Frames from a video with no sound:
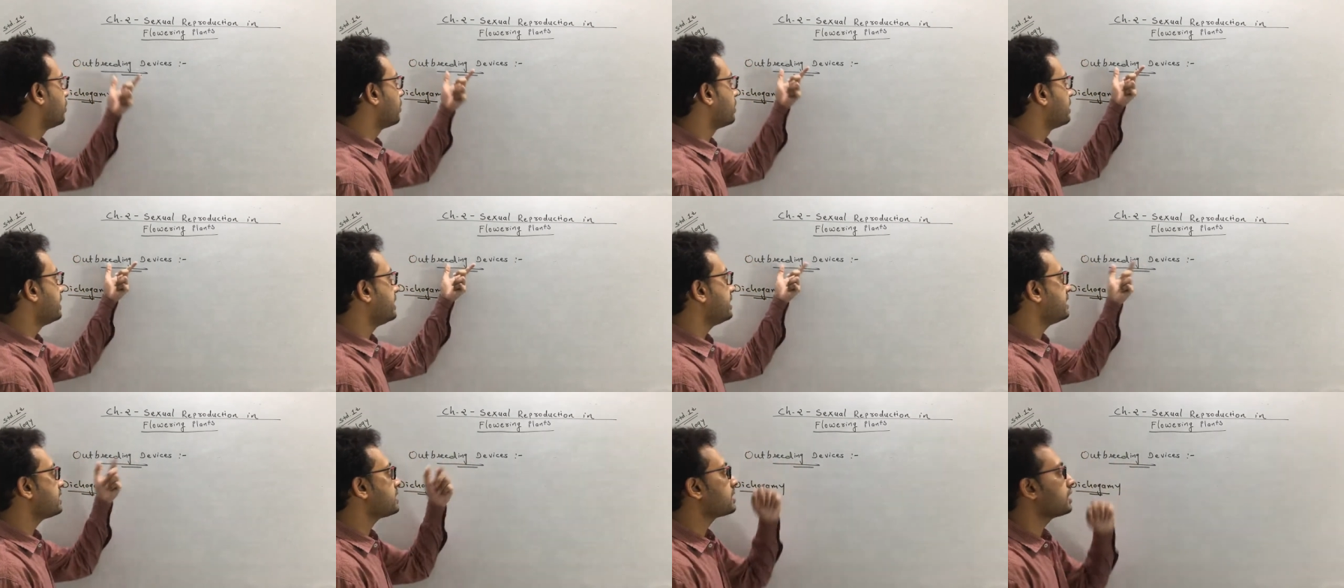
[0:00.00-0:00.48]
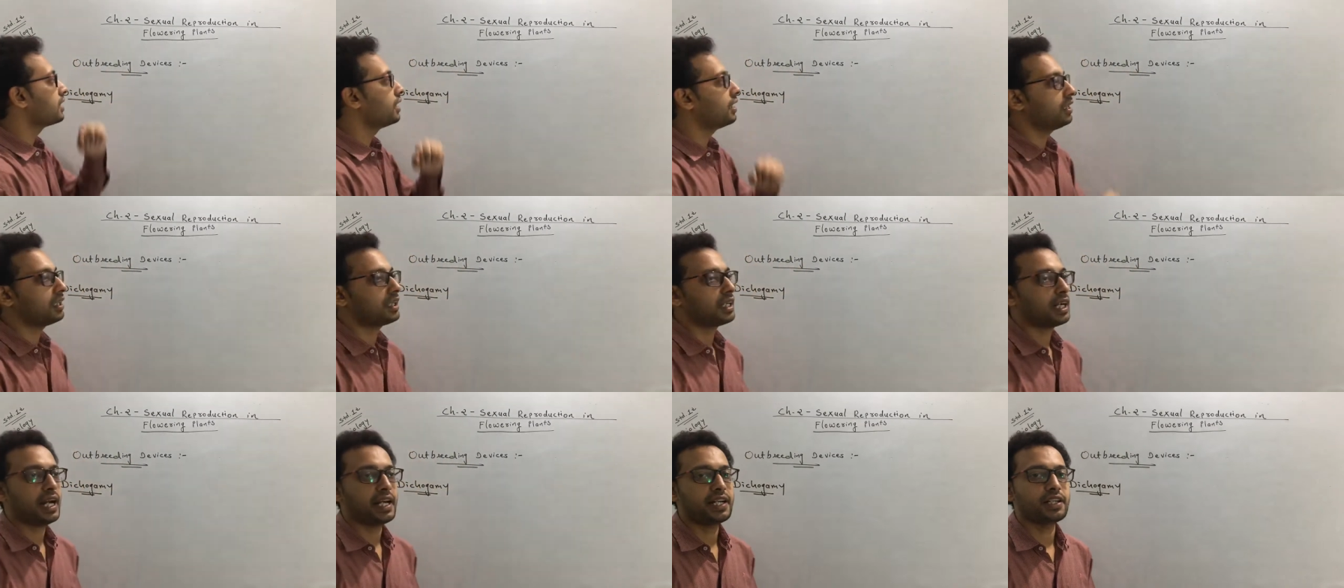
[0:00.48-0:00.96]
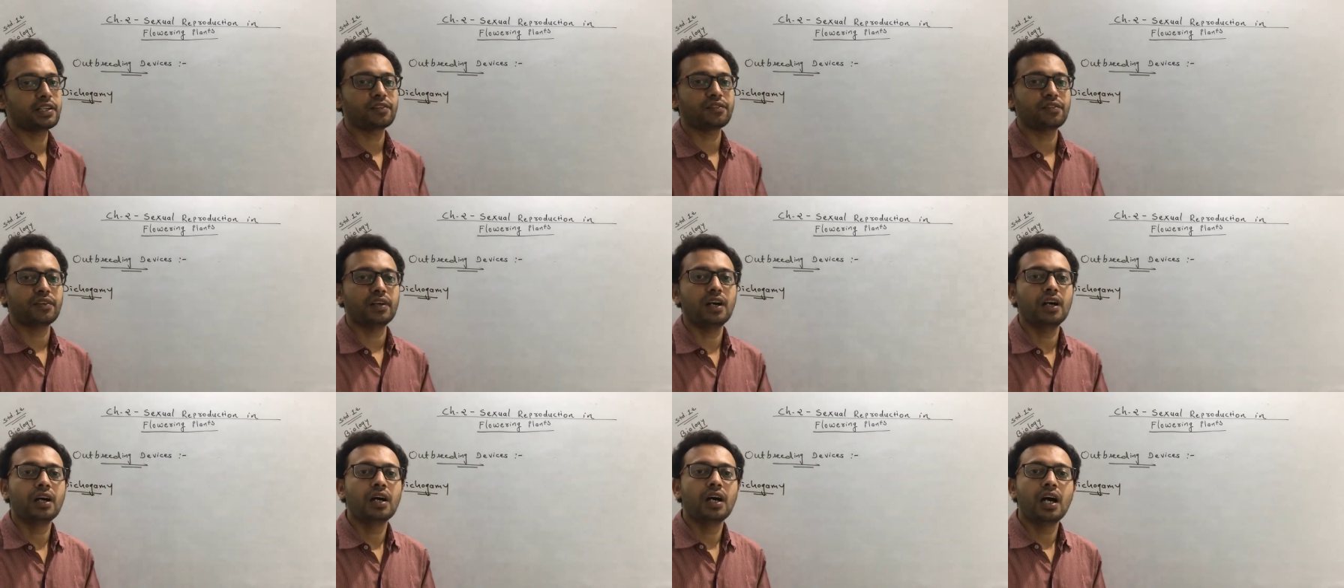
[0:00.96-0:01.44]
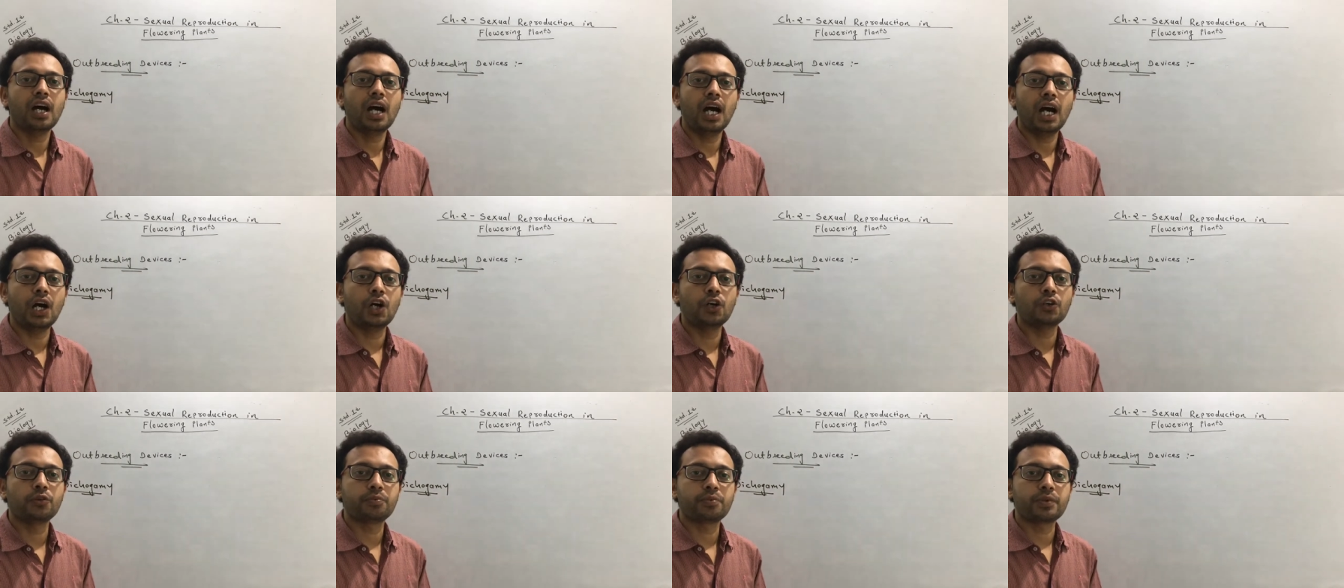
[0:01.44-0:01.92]
or it is a kind of a
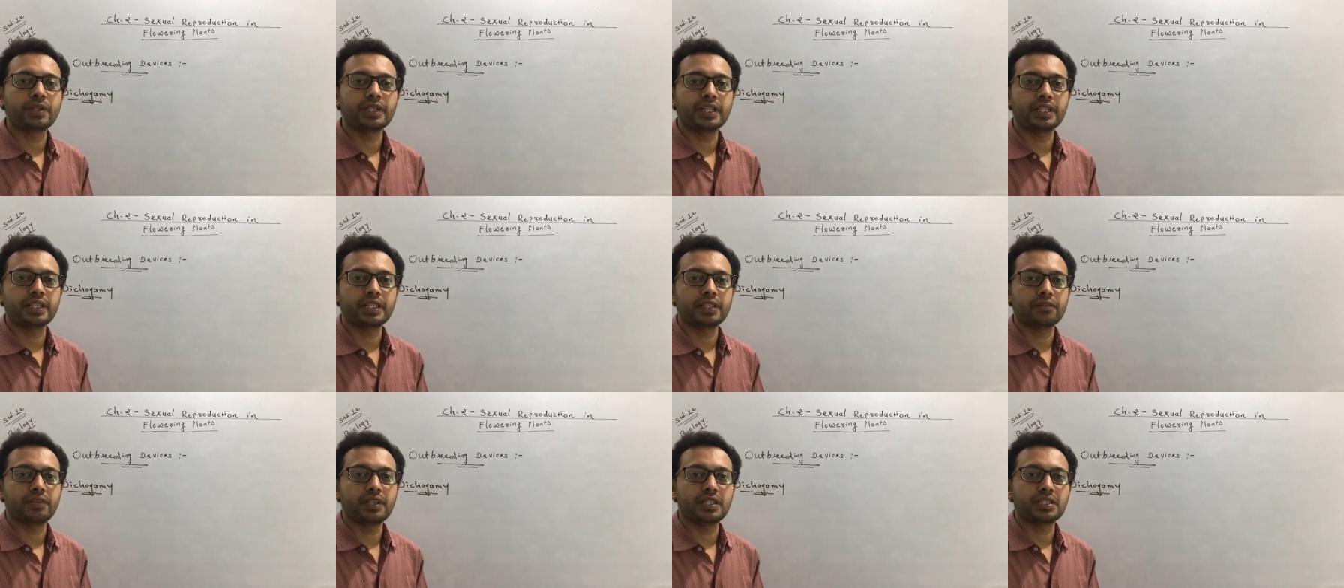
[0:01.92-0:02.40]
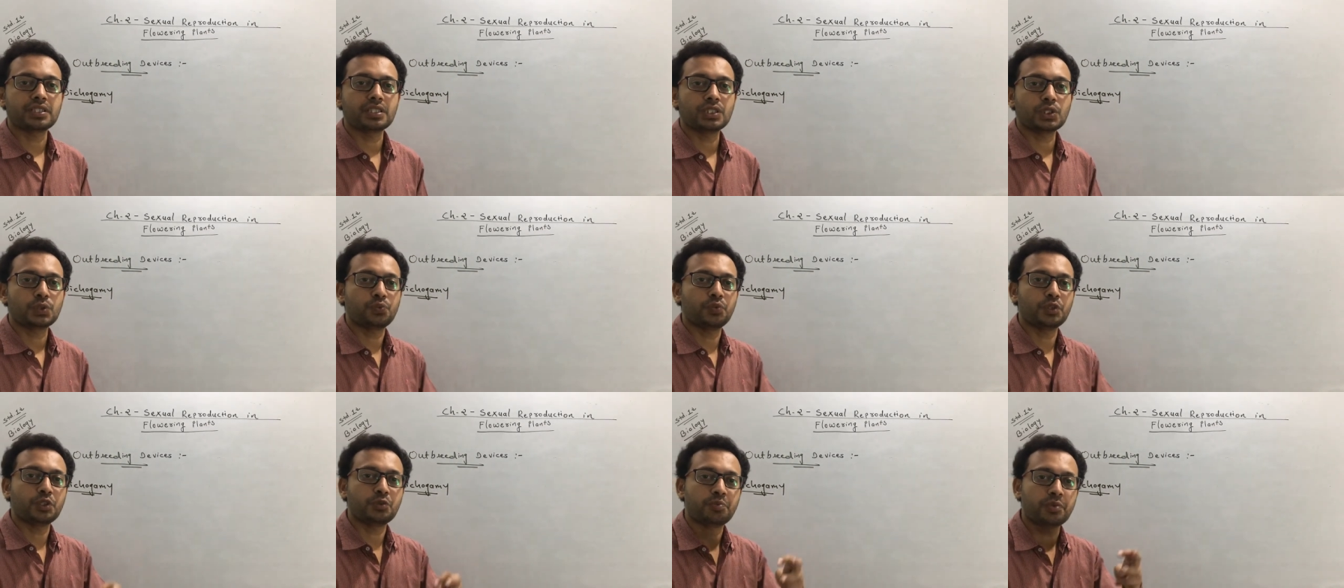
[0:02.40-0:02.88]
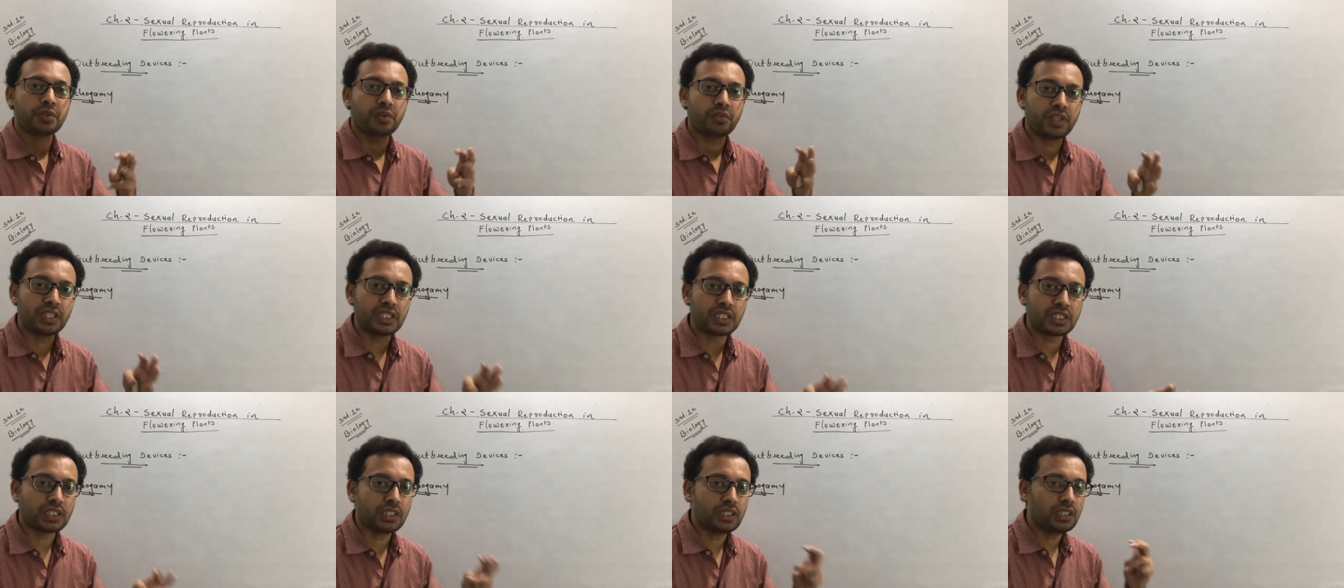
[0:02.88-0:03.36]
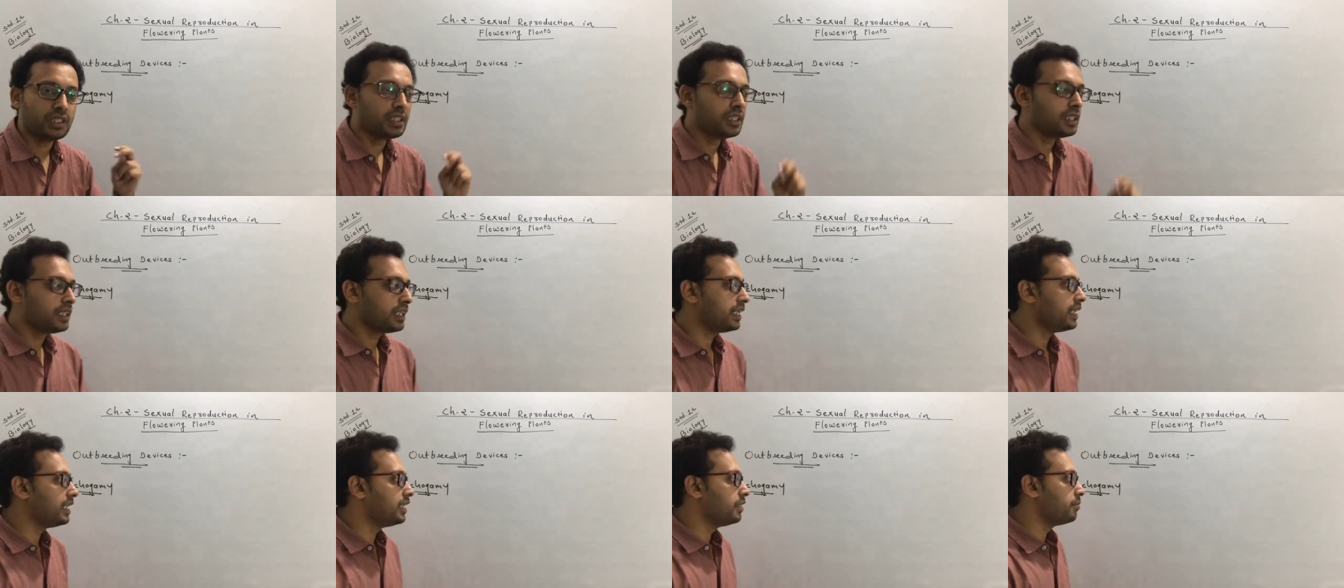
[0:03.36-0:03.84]
outbreeding devices which prevents
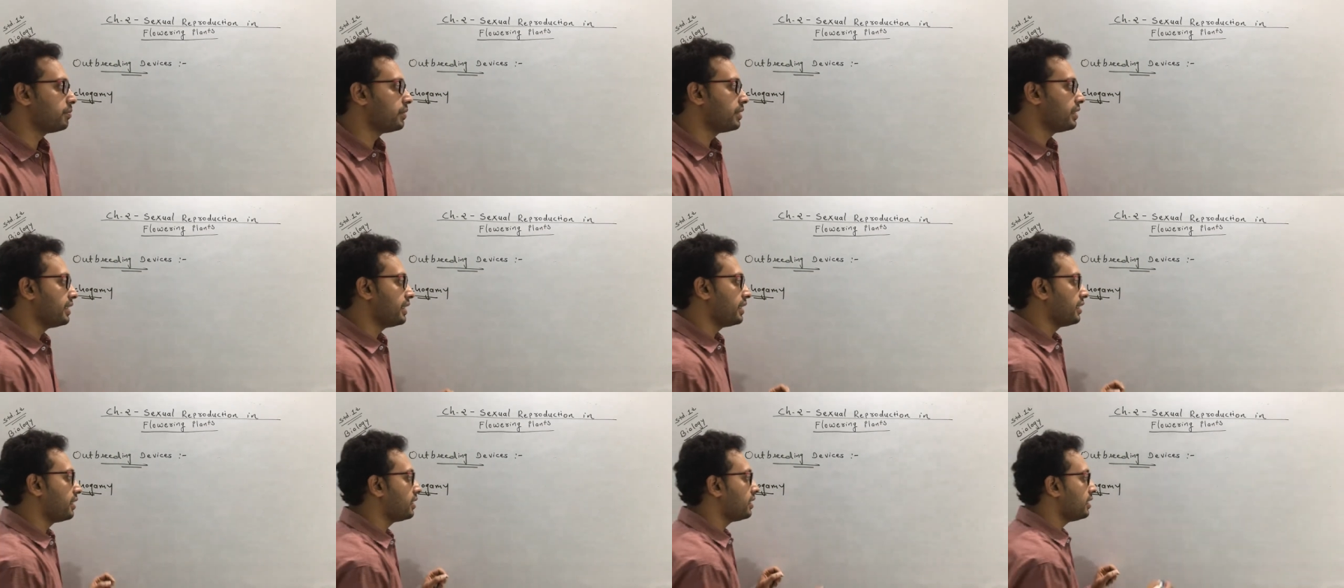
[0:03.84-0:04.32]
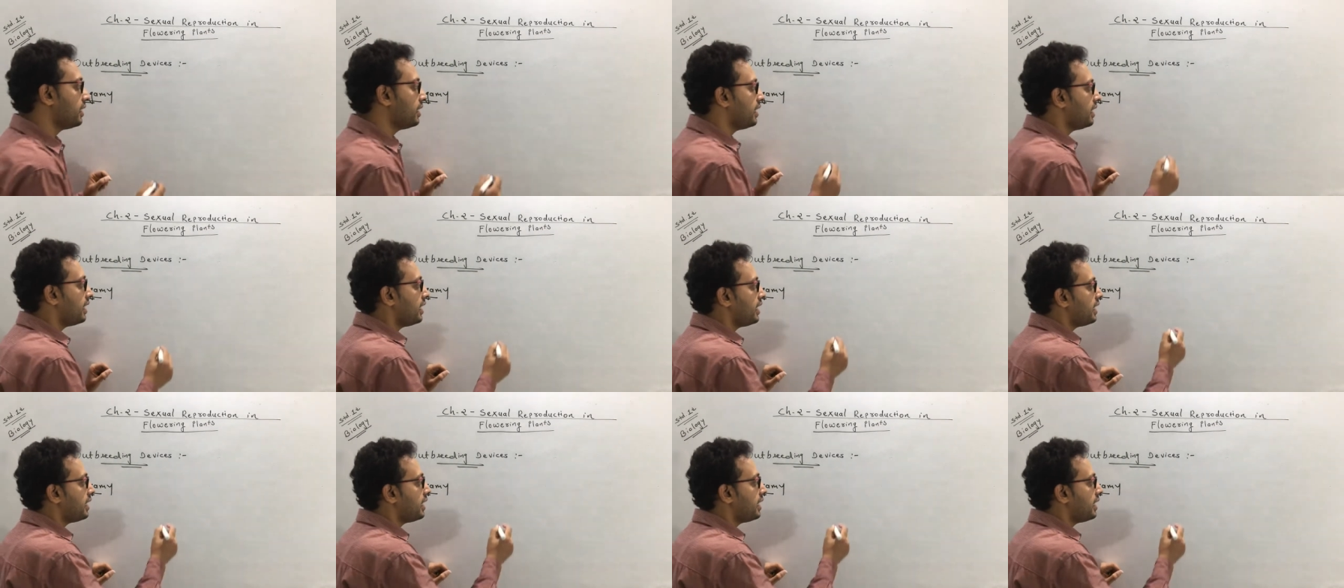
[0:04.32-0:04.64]
a inbreeding.